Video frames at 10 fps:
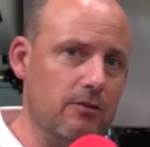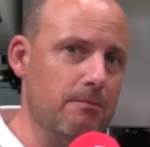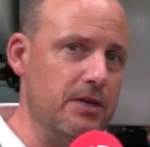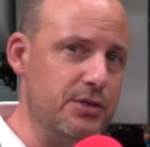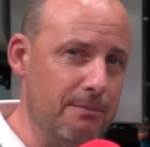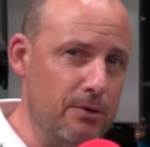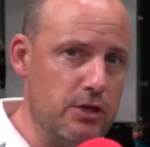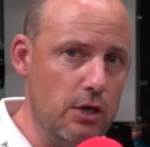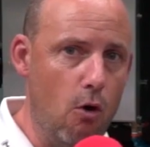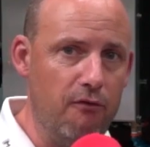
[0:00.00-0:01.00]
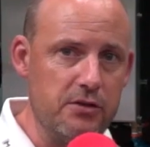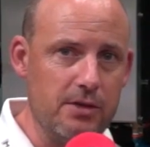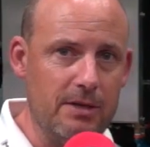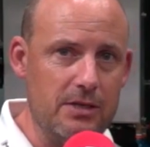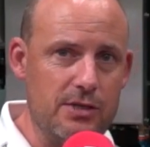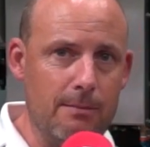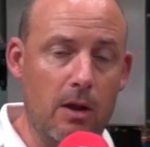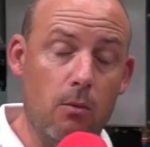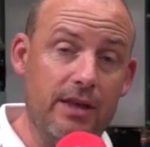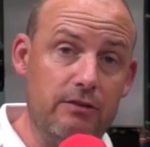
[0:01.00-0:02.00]
Do Mitsubishi offer something
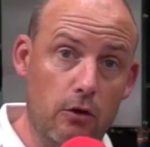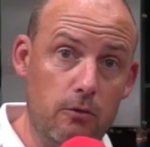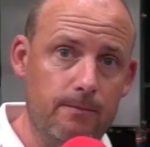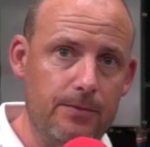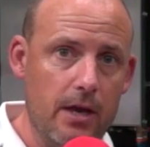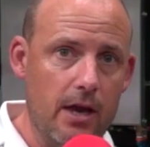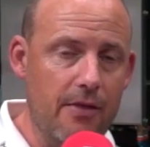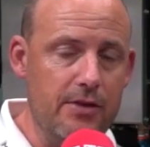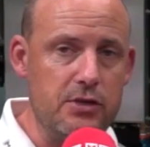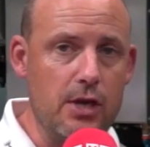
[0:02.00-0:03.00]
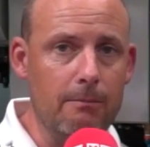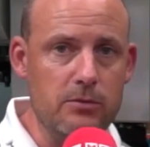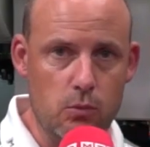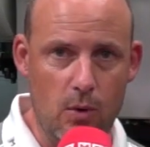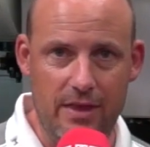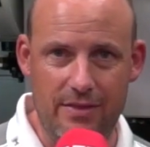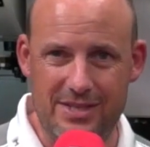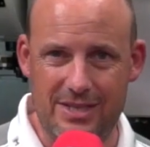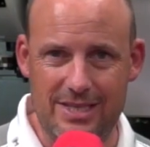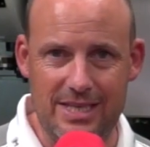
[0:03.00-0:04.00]
similar? Well, they do, and this comes with it.
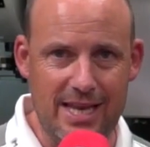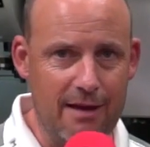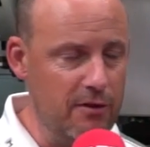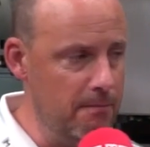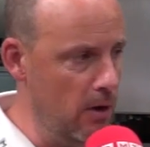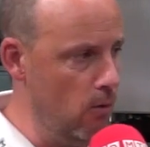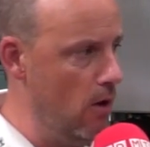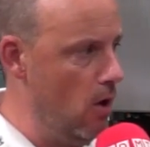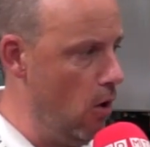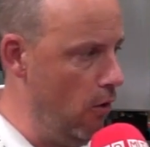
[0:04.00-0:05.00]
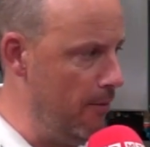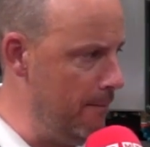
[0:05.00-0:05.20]
This is the Navi Mill on the